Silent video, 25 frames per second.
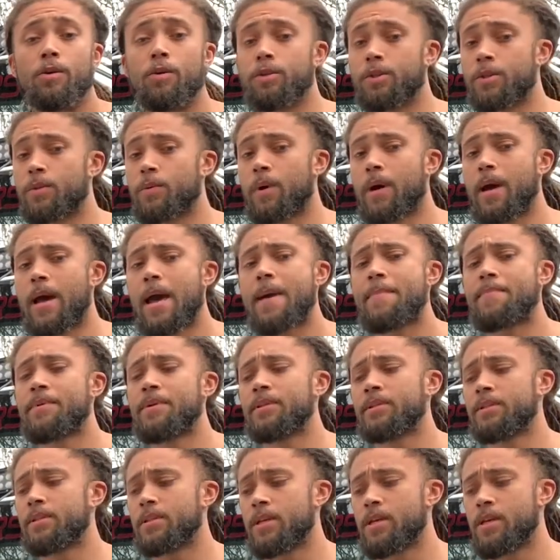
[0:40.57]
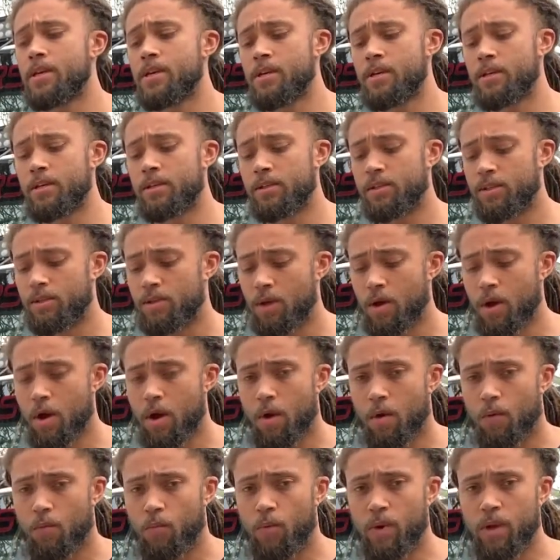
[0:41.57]
Usually what happens is
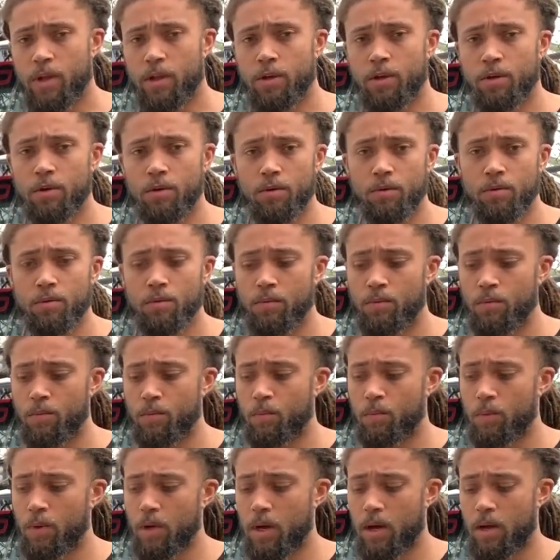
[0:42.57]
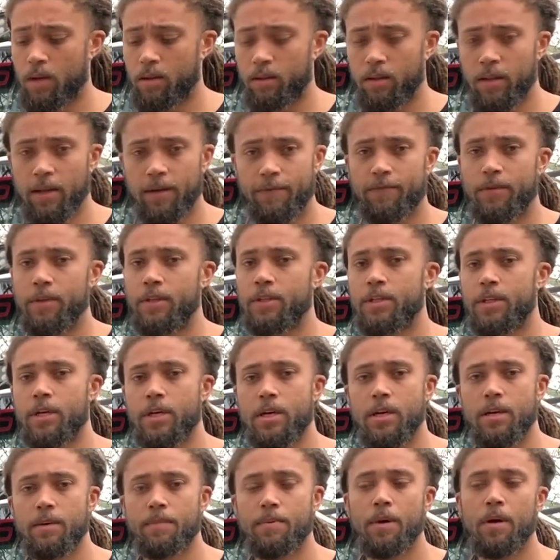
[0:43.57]
when you lift the
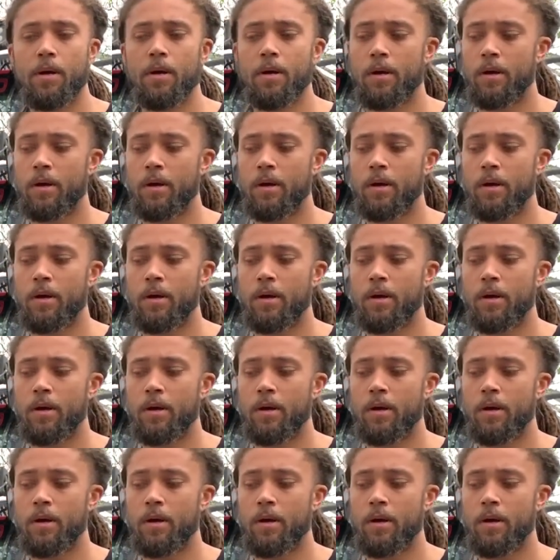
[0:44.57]
Jeep